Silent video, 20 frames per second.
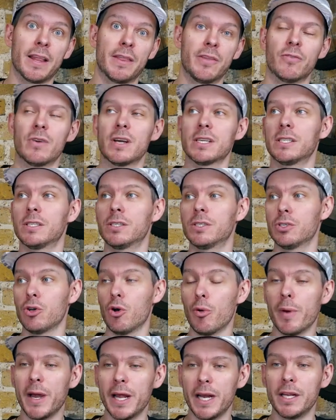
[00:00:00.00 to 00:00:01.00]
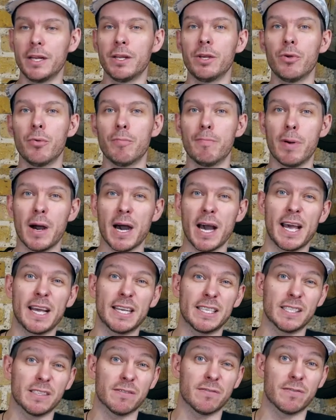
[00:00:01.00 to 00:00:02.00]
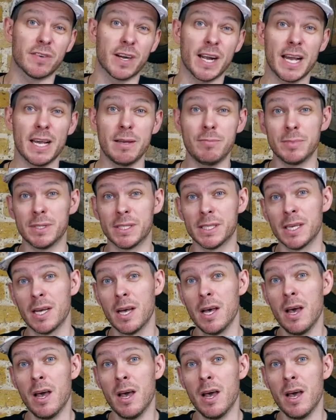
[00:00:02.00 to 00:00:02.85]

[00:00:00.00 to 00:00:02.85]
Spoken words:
There are so many new bikes, frames,